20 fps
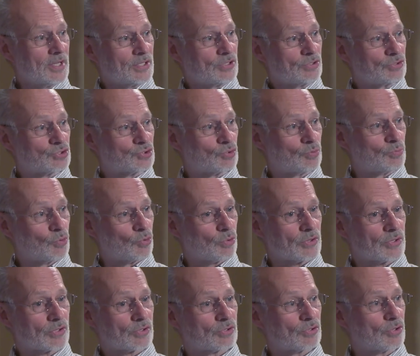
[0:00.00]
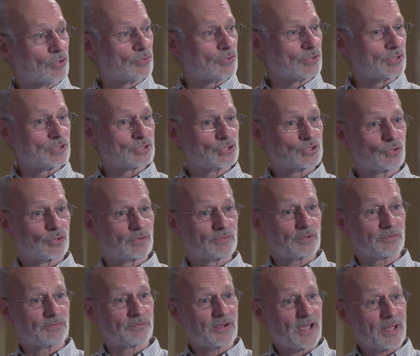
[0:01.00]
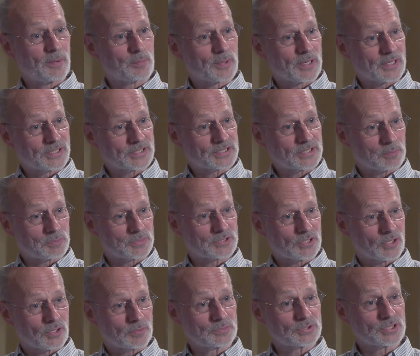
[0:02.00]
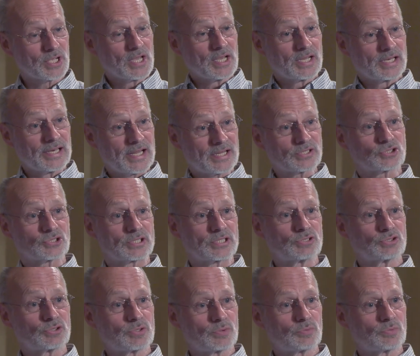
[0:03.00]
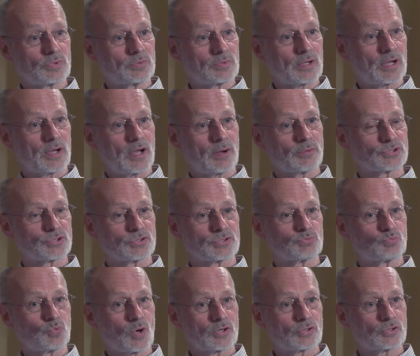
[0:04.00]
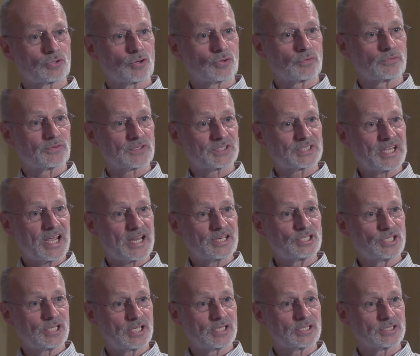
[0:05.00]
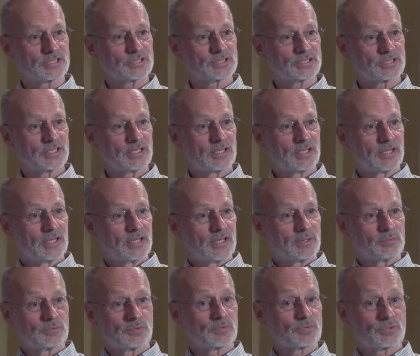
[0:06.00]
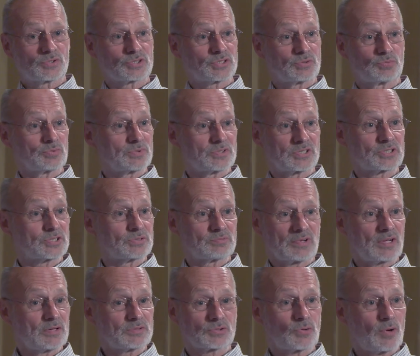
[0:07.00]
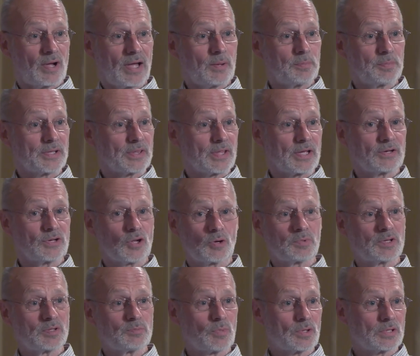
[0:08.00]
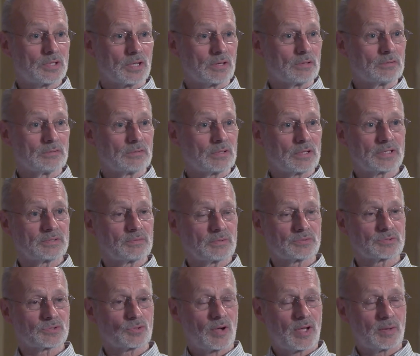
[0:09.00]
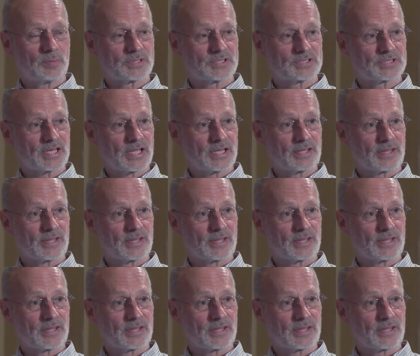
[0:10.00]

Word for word: you saw more of the crew than you saw of your family yeah. Right. literally I was on one crew crew for 10 years because just I was yes. quite happy there. Nobody, you know, I was quite happy to stay